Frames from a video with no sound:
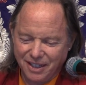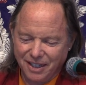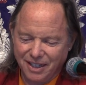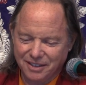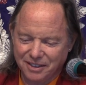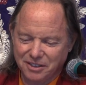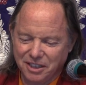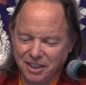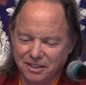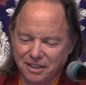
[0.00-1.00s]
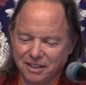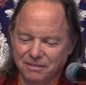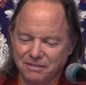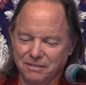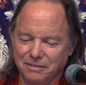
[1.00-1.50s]
Uh, their teeth
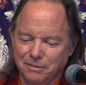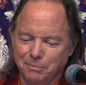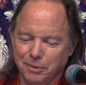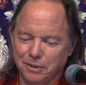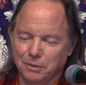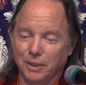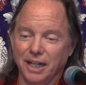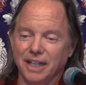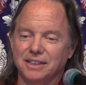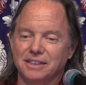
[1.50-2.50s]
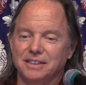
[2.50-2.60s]
are pure white.